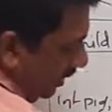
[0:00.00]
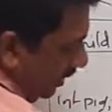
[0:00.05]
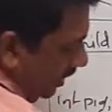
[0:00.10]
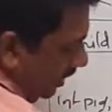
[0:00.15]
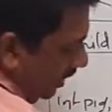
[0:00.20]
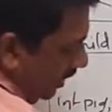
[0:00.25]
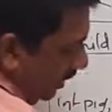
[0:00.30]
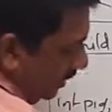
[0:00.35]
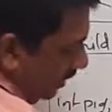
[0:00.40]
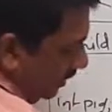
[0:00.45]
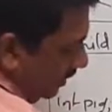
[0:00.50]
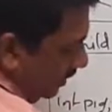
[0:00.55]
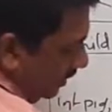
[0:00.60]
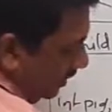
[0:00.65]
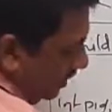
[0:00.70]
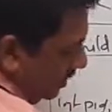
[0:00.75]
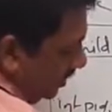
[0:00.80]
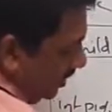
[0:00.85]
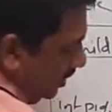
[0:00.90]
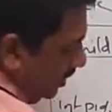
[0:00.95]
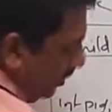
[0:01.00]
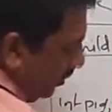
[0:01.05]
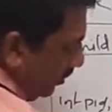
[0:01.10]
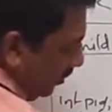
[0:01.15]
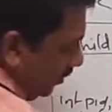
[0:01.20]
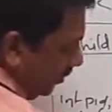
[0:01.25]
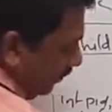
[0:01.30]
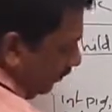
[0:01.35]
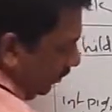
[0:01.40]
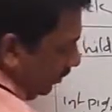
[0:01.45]
greater than
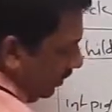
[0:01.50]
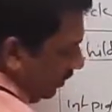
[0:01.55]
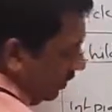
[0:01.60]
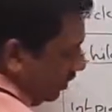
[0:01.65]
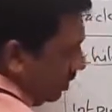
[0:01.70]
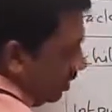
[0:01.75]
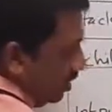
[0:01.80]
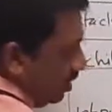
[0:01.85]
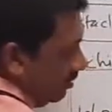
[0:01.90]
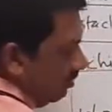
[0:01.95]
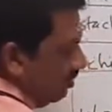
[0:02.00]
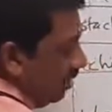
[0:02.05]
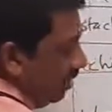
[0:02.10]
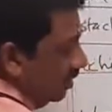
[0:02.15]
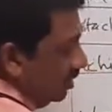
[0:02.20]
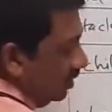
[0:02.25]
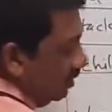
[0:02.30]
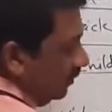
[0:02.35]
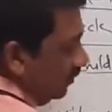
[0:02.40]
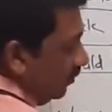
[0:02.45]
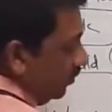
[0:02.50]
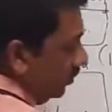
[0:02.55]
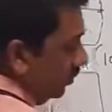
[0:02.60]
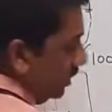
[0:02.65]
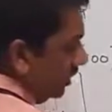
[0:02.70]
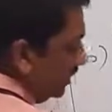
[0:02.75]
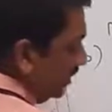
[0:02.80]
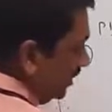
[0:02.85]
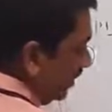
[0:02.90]
0. But for this